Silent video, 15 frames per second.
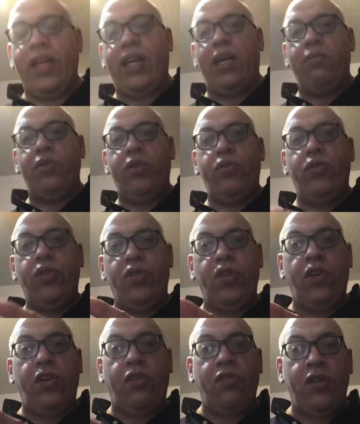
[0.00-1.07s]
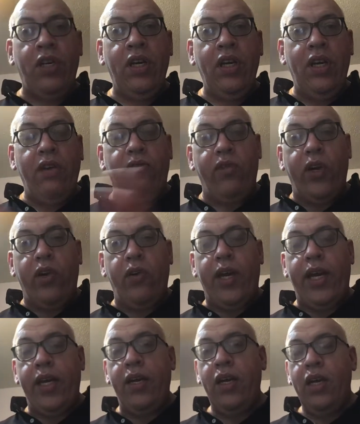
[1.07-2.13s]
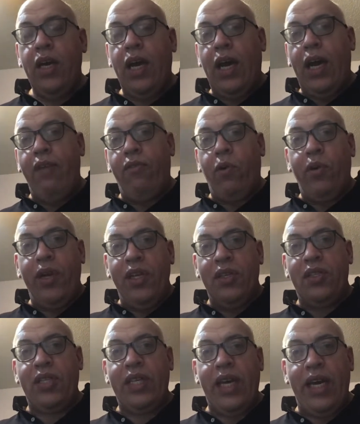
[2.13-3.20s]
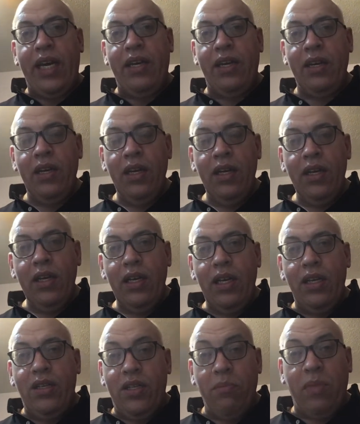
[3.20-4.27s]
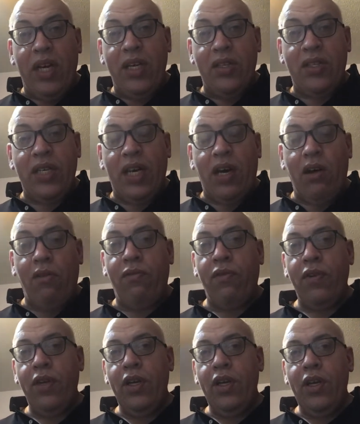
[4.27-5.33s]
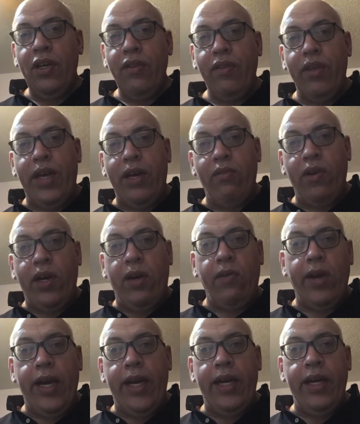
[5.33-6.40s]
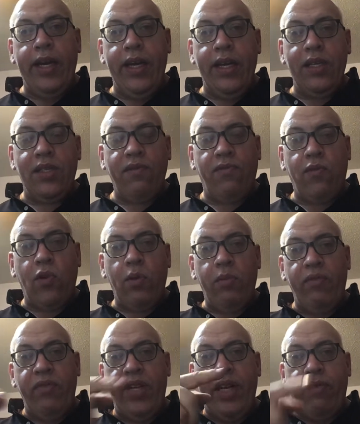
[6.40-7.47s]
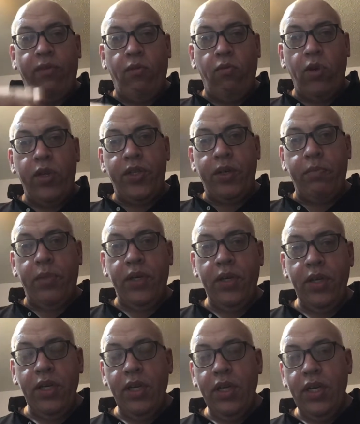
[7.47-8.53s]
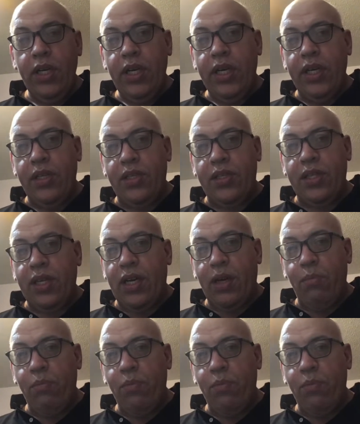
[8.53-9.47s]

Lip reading: that comes as a result of regret. I've always said to myself that regret is a form of devil worship. It's